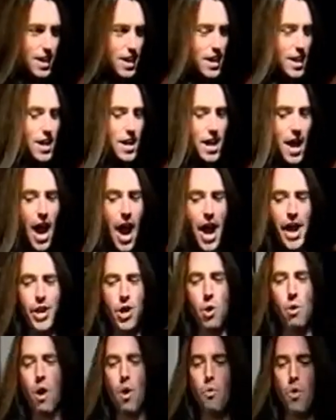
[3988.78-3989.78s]
I know a
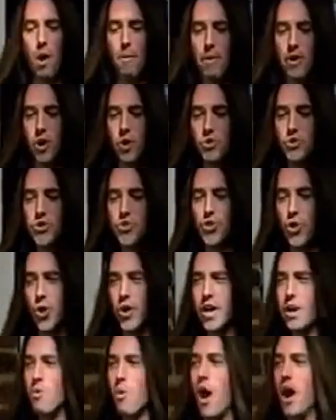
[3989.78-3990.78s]
woman who's
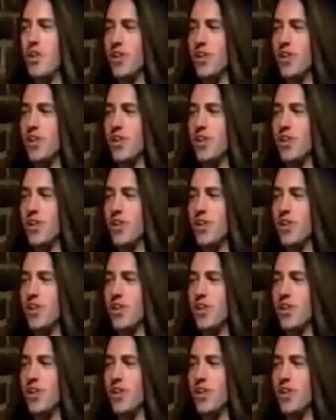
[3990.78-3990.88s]
31 years